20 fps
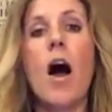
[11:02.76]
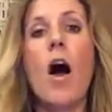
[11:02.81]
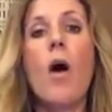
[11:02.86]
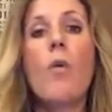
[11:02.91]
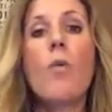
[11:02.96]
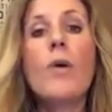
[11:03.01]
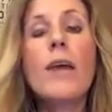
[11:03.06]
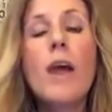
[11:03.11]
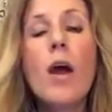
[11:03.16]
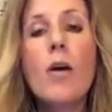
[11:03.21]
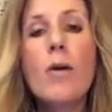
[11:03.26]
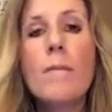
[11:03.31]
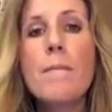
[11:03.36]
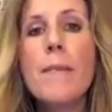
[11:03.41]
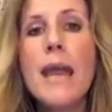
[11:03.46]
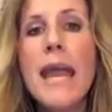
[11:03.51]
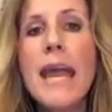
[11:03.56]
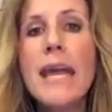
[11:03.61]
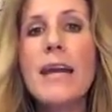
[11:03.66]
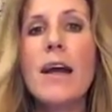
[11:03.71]
We are
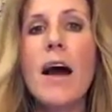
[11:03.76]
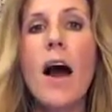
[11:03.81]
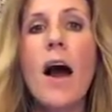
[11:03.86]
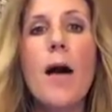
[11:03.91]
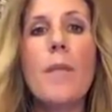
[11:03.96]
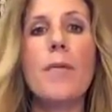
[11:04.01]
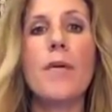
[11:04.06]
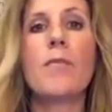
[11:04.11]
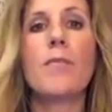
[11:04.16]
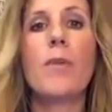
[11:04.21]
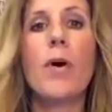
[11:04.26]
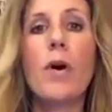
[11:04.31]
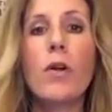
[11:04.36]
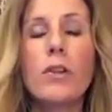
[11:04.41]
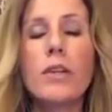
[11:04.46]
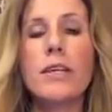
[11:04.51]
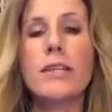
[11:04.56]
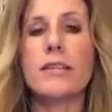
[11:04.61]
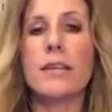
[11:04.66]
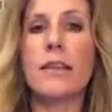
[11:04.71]
made up of
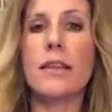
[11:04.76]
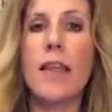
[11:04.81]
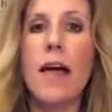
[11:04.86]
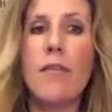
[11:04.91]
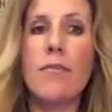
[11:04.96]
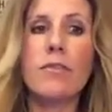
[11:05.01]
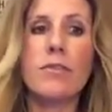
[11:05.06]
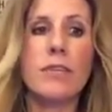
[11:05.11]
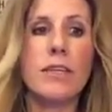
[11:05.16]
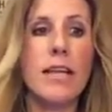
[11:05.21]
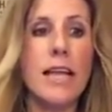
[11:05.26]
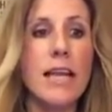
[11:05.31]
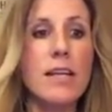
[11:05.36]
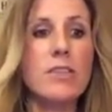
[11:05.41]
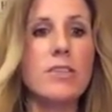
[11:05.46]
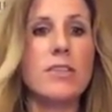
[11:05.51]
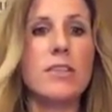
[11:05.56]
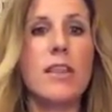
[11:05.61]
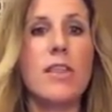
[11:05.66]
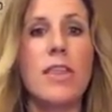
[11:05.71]
pulleys and levers and
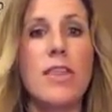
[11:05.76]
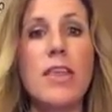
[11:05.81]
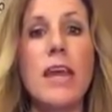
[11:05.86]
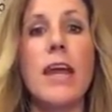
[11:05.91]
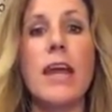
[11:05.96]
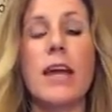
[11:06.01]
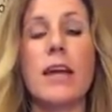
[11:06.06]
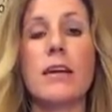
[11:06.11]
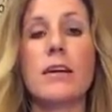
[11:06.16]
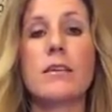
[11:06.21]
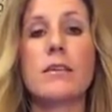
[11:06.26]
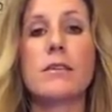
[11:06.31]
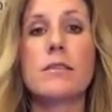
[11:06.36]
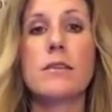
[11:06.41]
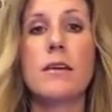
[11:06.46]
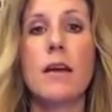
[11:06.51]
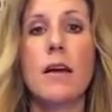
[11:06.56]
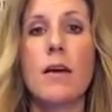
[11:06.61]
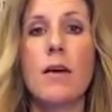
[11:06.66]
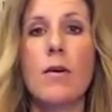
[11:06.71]
hinges and things
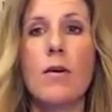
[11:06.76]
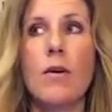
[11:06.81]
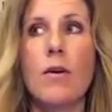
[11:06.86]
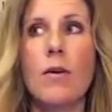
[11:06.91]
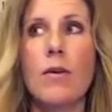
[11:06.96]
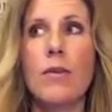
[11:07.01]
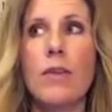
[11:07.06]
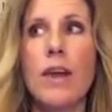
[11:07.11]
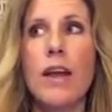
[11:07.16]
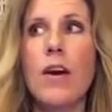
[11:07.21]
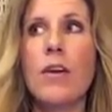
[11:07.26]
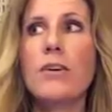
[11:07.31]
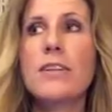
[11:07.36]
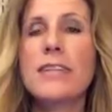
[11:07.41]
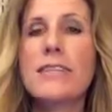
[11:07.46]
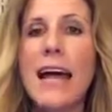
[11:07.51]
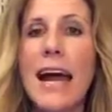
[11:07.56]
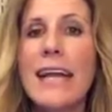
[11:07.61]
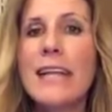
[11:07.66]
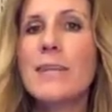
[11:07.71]
that are
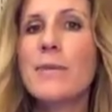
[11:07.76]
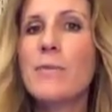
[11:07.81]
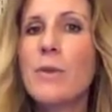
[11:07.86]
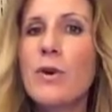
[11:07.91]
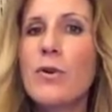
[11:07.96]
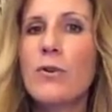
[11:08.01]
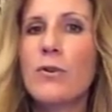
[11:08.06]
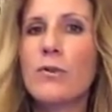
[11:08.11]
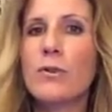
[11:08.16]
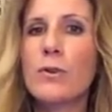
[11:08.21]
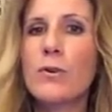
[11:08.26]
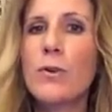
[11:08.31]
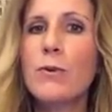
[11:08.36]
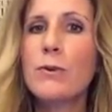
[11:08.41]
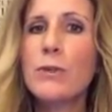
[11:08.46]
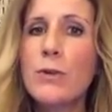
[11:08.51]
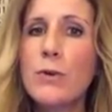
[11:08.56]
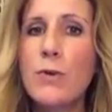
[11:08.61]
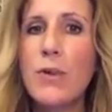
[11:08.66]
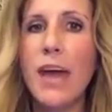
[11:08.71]
designed to move. So go
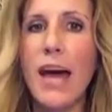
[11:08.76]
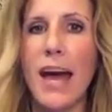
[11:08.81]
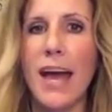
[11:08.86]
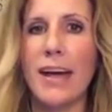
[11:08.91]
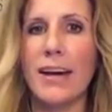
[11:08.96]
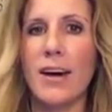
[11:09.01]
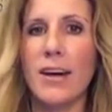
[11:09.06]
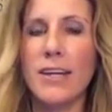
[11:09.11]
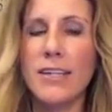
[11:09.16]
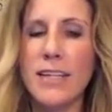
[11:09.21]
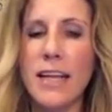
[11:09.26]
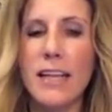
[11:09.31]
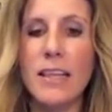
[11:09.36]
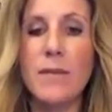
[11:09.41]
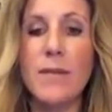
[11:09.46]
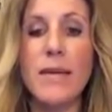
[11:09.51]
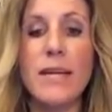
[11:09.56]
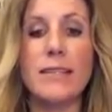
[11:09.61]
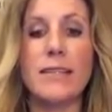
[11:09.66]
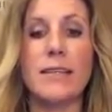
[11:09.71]
do that on a daily
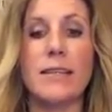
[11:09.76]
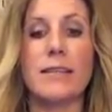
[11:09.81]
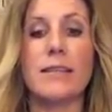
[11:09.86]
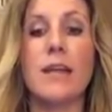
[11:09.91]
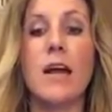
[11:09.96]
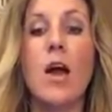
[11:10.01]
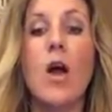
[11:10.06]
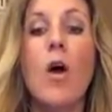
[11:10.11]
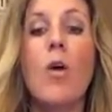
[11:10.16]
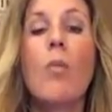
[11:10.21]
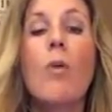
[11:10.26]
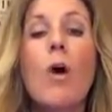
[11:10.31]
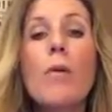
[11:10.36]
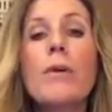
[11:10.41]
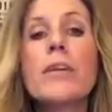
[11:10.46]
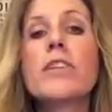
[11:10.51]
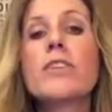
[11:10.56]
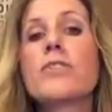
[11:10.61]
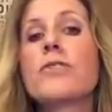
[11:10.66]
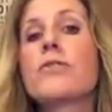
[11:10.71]
basis. What
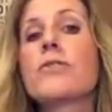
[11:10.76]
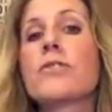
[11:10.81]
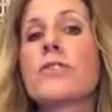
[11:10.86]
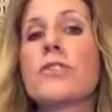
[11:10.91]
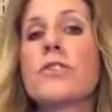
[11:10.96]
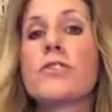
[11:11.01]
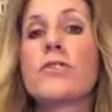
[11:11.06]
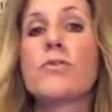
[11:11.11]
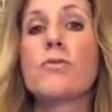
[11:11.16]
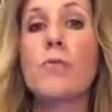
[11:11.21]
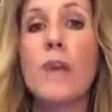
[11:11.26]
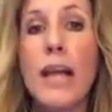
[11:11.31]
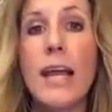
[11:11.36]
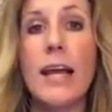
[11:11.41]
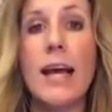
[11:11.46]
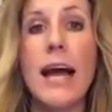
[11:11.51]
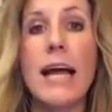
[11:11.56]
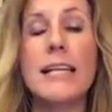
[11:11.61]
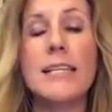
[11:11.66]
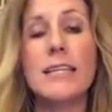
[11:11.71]
we choose to
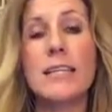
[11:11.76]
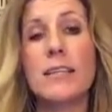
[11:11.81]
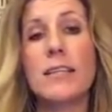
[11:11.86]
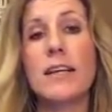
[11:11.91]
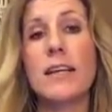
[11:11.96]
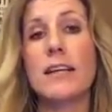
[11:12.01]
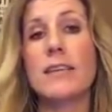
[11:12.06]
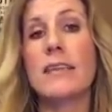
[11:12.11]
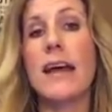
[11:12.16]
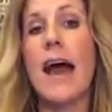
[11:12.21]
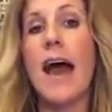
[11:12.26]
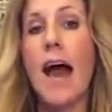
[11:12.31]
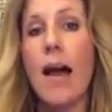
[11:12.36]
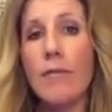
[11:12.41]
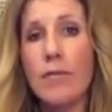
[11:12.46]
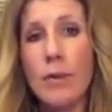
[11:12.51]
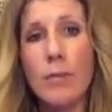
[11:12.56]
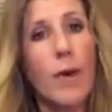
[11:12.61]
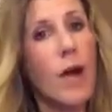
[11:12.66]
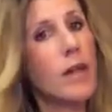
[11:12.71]
drink, ideally it is
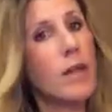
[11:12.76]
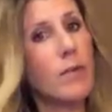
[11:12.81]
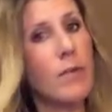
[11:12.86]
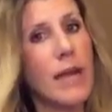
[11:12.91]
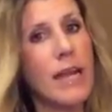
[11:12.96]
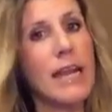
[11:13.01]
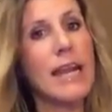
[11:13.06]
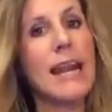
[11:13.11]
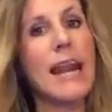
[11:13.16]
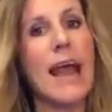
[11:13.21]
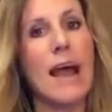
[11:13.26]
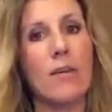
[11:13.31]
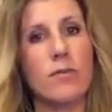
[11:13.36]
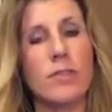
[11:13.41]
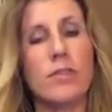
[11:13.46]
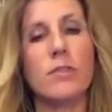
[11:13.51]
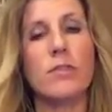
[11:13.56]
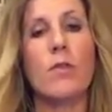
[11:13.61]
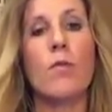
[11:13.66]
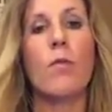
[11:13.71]
half your body weight in
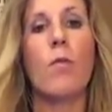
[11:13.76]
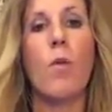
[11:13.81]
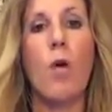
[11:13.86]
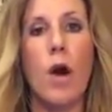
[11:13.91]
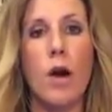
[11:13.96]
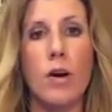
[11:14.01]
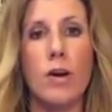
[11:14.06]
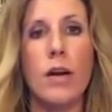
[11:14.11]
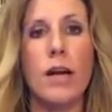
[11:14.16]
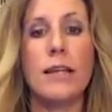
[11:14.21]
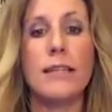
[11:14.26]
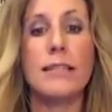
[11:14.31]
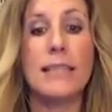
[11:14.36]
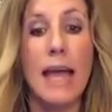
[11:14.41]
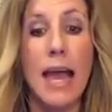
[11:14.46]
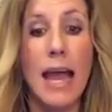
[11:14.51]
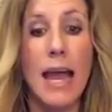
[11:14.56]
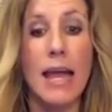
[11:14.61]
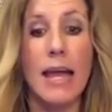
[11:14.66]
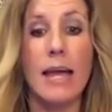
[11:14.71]
ounces of water a
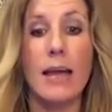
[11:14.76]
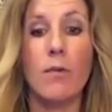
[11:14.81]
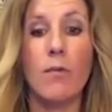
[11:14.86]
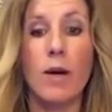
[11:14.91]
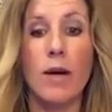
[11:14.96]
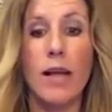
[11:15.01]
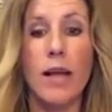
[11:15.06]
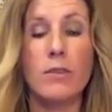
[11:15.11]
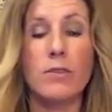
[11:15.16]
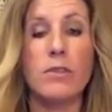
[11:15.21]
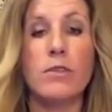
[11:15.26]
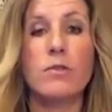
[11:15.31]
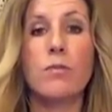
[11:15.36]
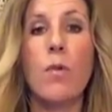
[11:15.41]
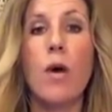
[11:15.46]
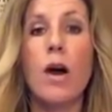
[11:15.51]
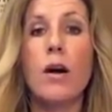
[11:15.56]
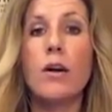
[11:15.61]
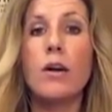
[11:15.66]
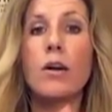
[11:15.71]
day. What counts as
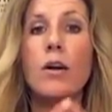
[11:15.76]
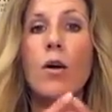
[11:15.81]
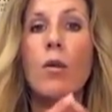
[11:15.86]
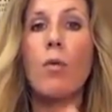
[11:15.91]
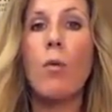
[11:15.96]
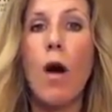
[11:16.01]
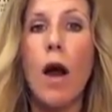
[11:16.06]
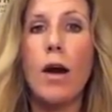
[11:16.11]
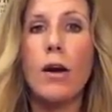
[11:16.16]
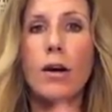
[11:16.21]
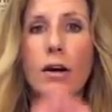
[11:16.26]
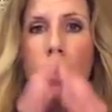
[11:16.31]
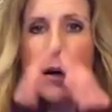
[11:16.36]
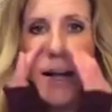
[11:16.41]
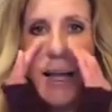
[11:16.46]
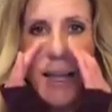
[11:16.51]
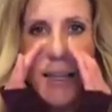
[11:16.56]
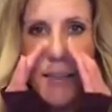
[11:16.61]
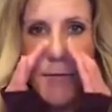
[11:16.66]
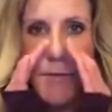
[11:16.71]
water? Water
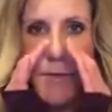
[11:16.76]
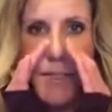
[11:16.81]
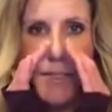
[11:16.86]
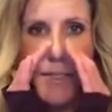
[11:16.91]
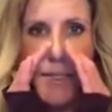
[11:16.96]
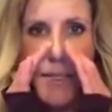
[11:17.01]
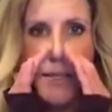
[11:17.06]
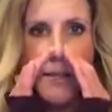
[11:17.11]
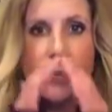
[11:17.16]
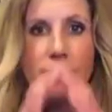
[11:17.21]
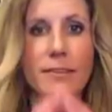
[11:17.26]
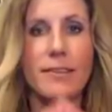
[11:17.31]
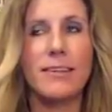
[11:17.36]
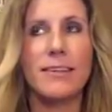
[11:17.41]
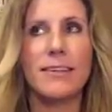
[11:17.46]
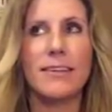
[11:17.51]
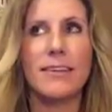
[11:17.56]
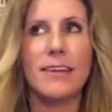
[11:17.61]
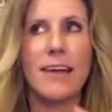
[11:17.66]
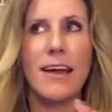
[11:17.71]
and the fizz sticks
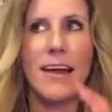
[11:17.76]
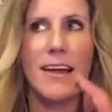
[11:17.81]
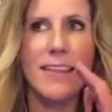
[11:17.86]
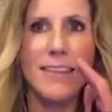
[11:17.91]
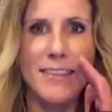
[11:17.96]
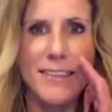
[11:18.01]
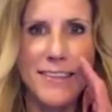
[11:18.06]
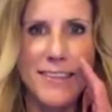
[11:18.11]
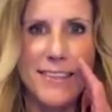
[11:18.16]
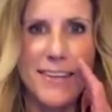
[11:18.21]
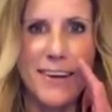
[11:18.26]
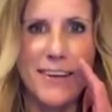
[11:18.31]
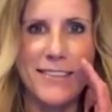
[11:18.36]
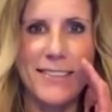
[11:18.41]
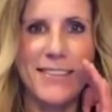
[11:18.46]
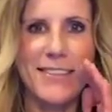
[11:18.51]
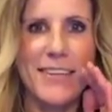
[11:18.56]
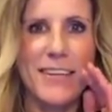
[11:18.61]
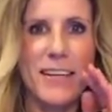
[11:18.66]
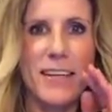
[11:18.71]
and the
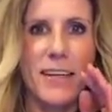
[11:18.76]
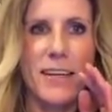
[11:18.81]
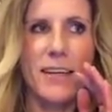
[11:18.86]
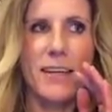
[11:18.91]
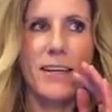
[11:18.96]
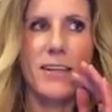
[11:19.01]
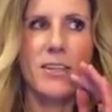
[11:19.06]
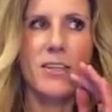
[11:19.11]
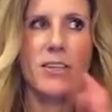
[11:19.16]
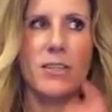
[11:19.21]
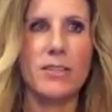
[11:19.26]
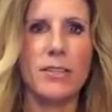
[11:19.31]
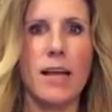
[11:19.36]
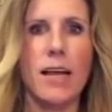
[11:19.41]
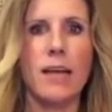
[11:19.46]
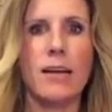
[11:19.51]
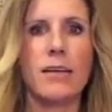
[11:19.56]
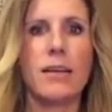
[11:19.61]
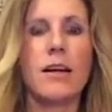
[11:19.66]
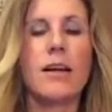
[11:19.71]
detox tea. Just
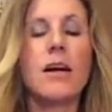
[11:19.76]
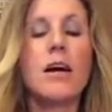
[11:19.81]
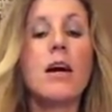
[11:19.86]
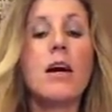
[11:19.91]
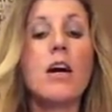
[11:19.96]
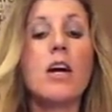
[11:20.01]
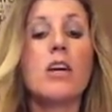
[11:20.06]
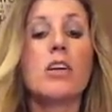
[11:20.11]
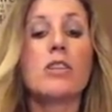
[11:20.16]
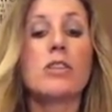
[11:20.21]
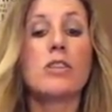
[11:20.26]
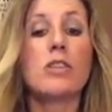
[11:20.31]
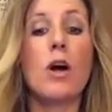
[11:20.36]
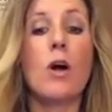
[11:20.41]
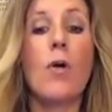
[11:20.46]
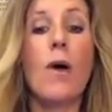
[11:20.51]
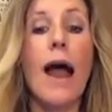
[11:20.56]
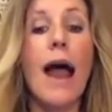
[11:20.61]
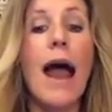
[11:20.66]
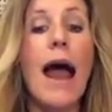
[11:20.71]
saying.
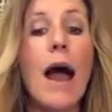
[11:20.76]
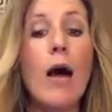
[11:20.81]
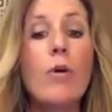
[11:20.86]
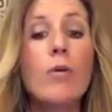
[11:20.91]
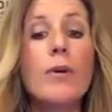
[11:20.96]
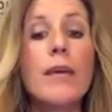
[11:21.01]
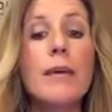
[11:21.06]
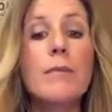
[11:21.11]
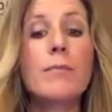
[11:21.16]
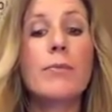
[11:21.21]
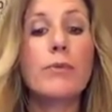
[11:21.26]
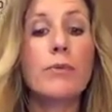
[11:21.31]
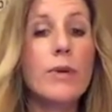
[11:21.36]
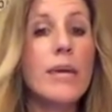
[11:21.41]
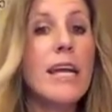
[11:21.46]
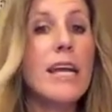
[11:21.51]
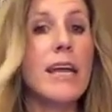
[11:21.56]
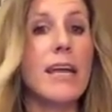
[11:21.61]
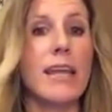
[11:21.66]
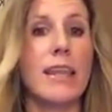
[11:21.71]
So how we
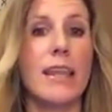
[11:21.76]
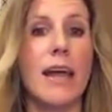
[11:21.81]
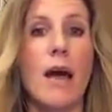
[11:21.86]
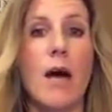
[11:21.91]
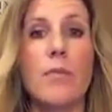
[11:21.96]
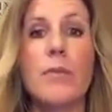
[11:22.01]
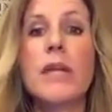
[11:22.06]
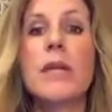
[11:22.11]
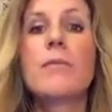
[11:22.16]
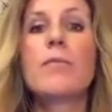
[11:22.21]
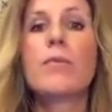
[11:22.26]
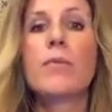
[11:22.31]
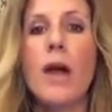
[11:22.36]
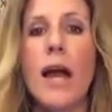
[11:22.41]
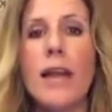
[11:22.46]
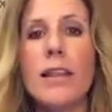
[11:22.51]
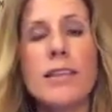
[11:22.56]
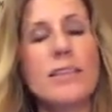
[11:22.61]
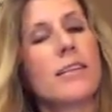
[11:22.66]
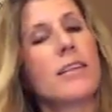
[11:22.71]
breathe, how many
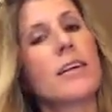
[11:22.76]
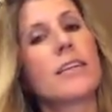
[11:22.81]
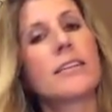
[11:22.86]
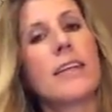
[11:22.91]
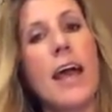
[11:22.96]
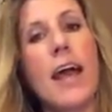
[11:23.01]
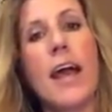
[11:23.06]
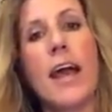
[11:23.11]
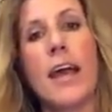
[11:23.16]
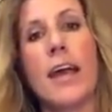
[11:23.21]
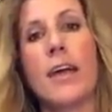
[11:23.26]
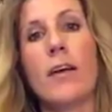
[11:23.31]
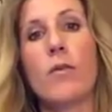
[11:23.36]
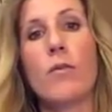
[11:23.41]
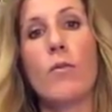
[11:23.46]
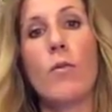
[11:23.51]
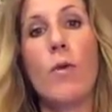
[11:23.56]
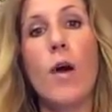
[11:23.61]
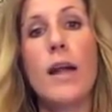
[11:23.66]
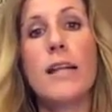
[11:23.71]
breaths a day?
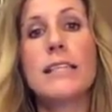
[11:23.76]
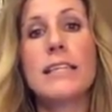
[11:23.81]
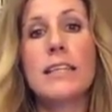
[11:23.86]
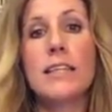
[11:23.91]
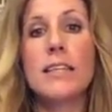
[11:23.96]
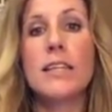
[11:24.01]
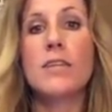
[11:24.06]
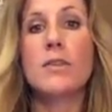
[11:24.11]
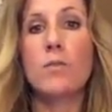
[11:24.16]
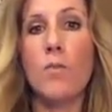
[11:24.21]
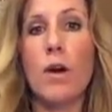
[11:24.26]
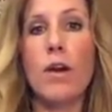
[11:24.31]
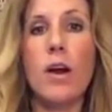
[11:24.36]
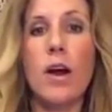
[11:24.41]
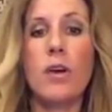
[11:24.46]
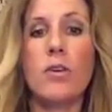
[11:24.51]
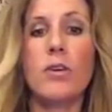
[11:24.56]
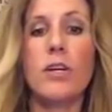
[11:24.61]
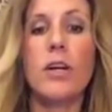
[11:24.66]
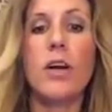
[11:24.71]
Well, ideally it's
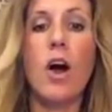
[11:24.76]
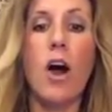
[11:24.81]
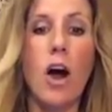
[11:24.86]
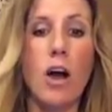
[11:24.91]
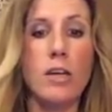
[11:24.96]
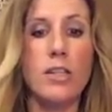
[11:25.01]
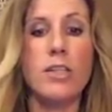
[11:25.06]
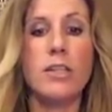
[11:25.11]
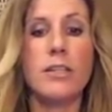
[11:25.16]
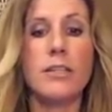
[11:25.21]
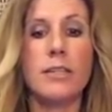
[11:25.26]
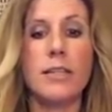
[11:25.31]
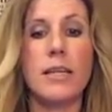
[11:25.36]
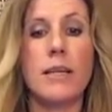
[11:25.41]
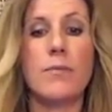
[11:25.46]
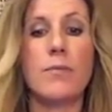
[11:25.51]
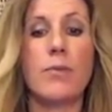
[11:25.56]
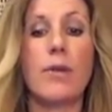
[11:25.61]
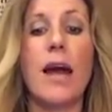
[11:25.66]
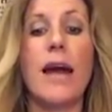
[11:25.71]
100 conscious
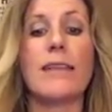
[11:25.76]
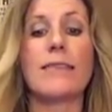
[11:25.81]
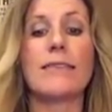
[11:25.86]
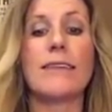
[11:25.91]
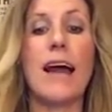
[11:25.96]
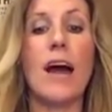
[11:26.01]
deep breaths.